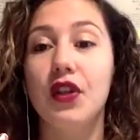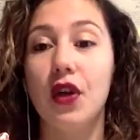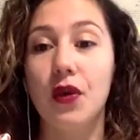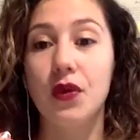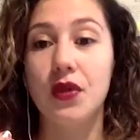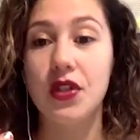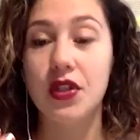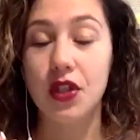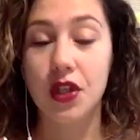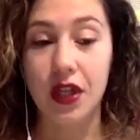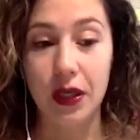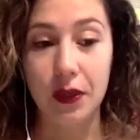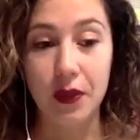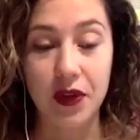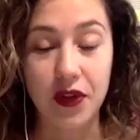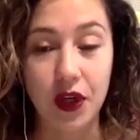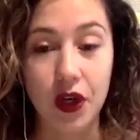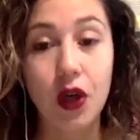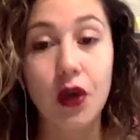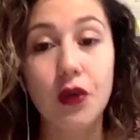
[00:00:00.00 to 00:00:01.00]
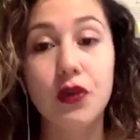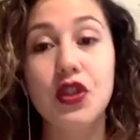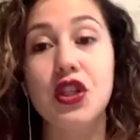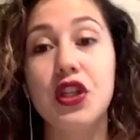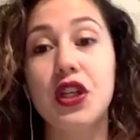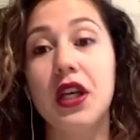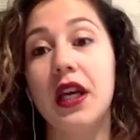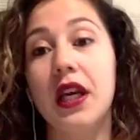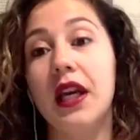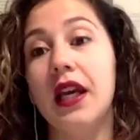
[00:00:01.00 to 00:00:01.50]
starting with the
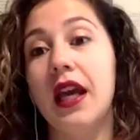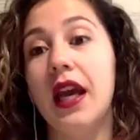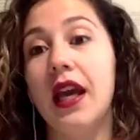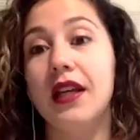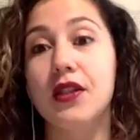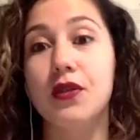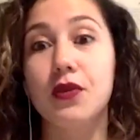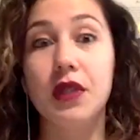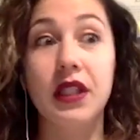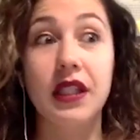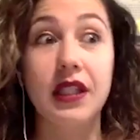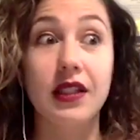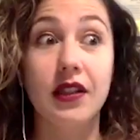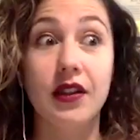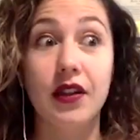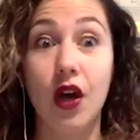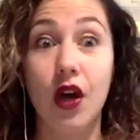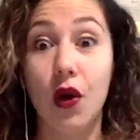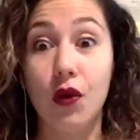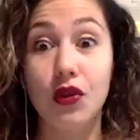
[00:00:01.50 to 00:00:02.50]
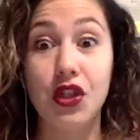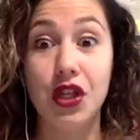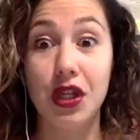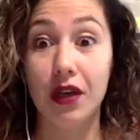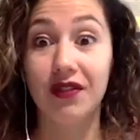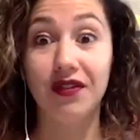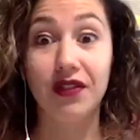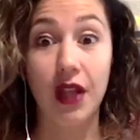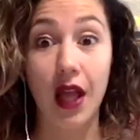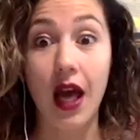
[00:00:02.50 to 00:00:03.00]
coaching and really the coaching
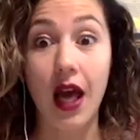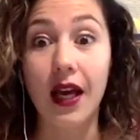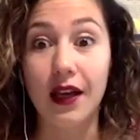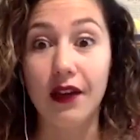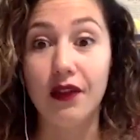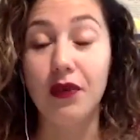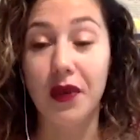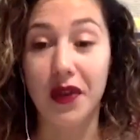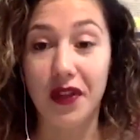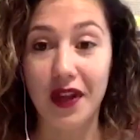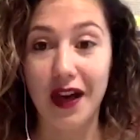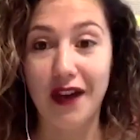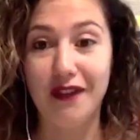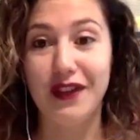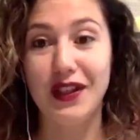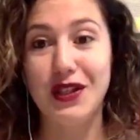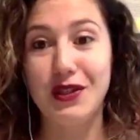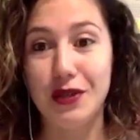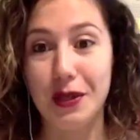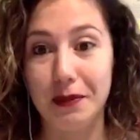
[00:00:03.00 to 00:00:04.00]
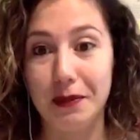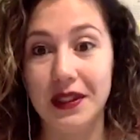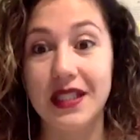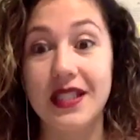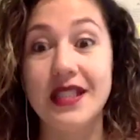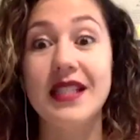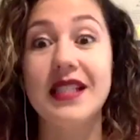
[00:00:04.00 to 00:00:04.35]
of life with having triplets,